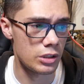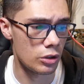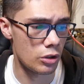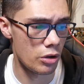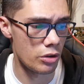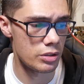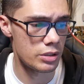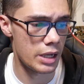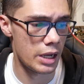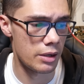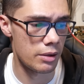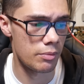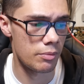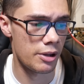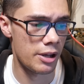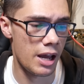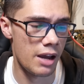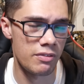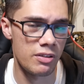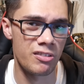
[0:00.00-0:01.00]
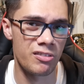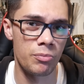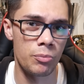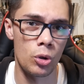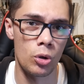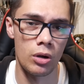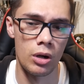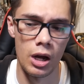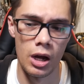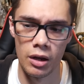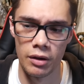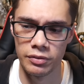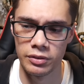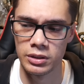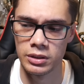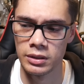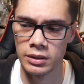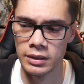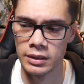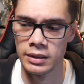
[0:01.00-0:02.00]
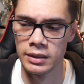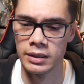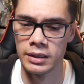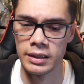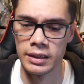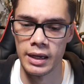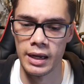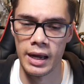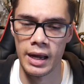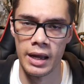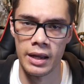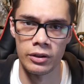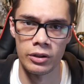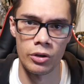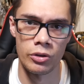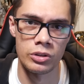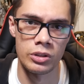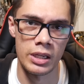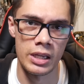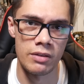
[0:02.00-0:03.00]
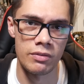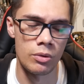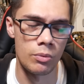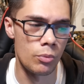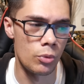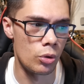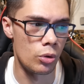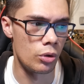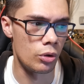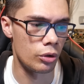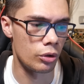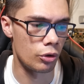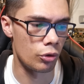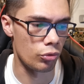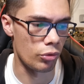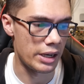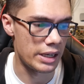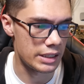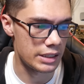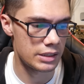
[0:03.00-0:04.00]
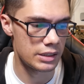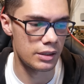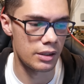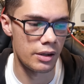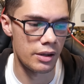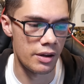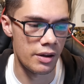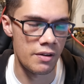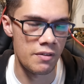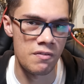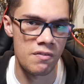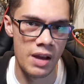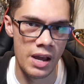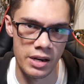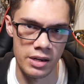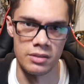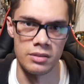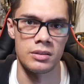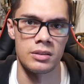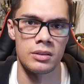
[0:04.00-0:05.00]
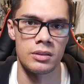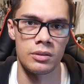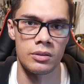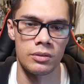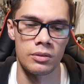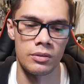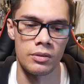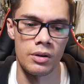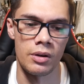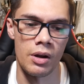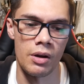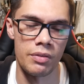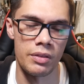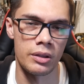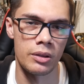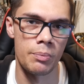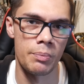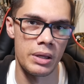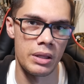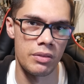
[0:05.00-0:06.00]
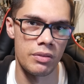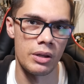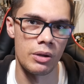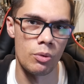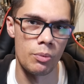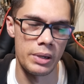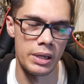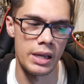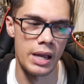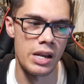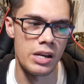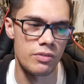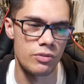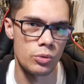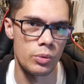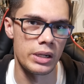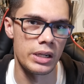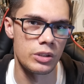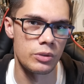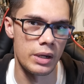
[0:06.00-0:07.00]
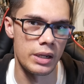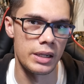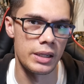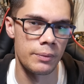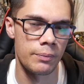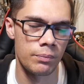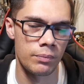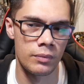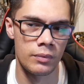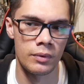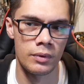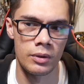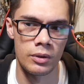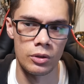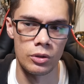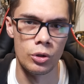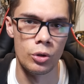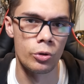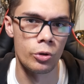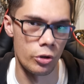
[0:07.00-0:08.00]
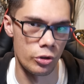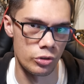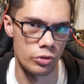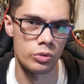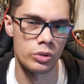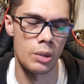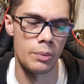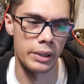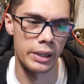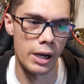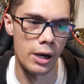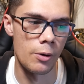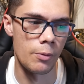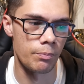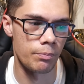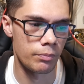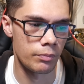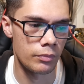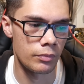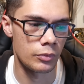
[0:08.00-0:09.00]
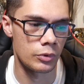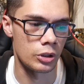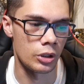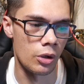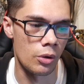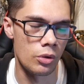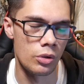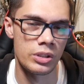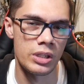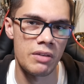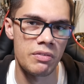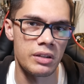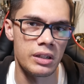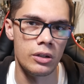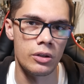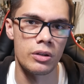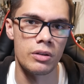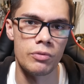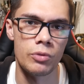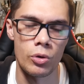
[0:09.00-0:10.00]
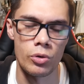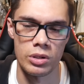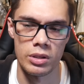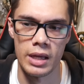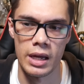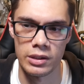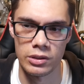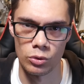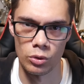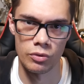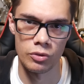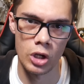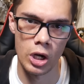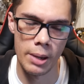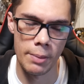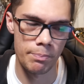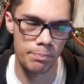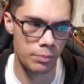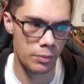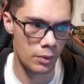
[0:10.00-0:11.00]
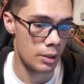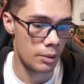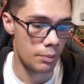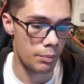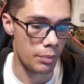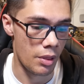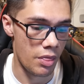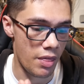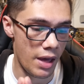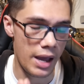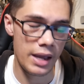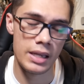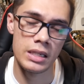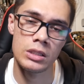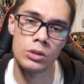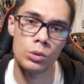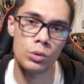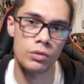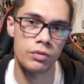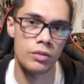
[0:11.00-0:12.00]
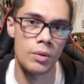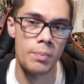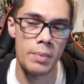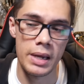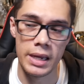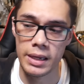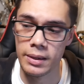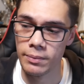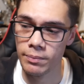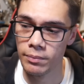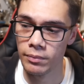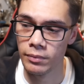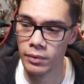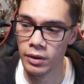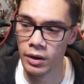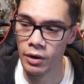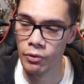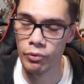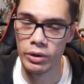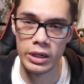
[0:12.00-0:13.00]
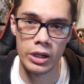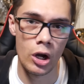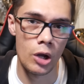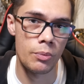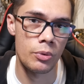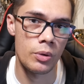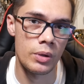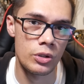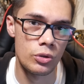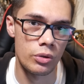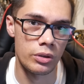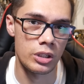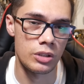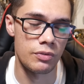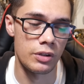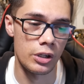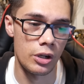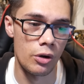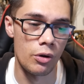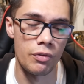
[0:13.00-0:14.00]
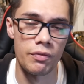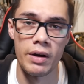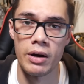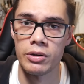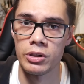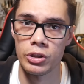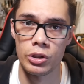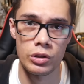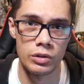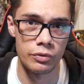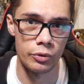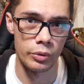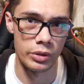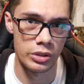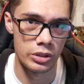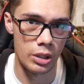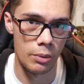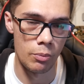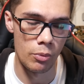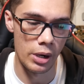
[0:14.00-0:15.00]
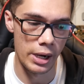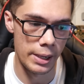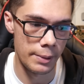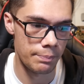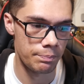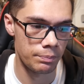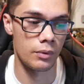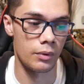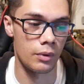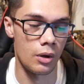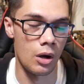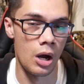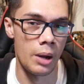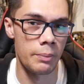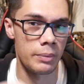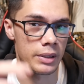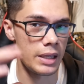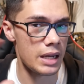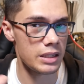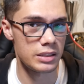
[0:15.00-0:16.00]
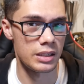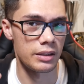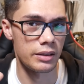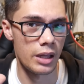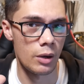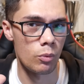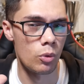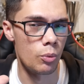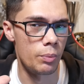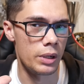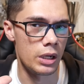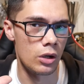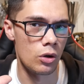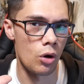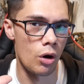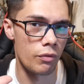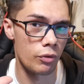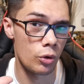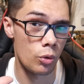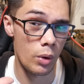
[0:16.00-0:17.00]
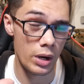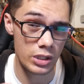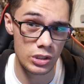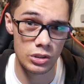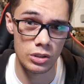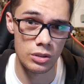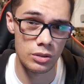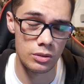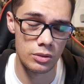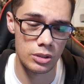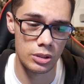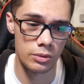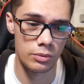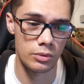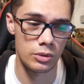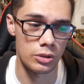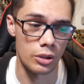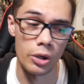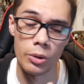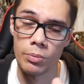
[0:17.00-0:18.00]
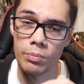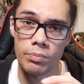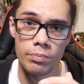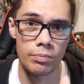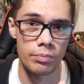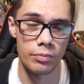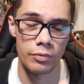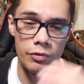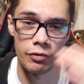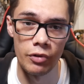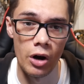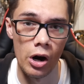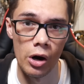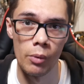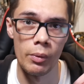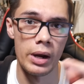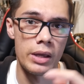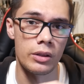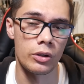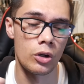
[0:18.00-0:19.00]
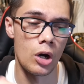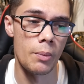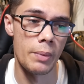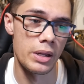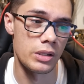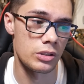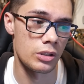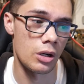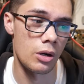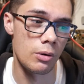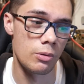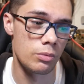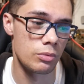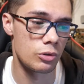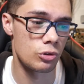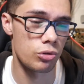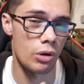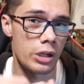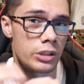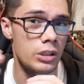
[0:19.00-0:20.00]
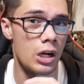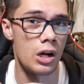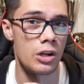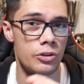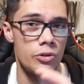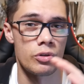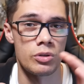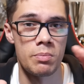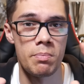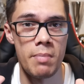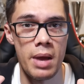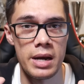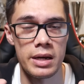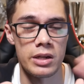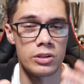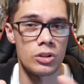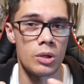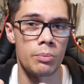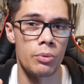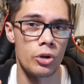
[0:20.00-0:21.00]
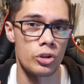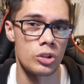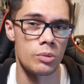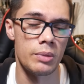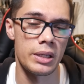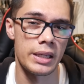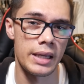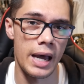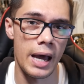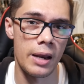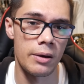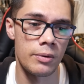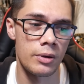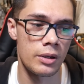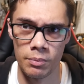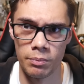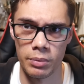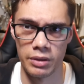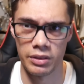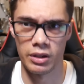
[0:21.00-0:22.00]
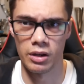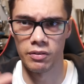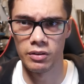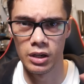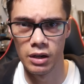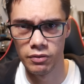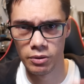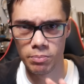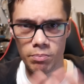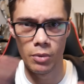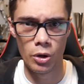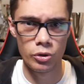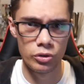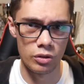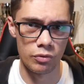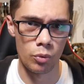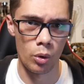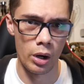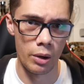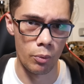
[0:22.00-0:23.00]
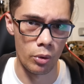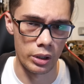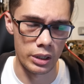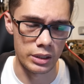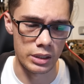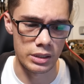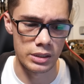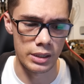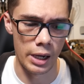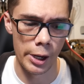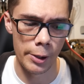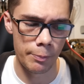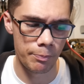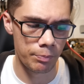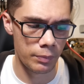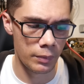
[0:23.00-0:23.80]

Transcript: content, have even more laughs, and go to even more great events. I think the big thing will be end of 2020, new consoles coming out. So definitely looking forward to that sort of time. But that is all for me. I really hope you enjoyed this video or found it useful in some way. I'm guessing there will be a lot of questions, so fire away in the comments. I'll try to answer as many as I possibly can. But I think I've covered most of what I wanted to say.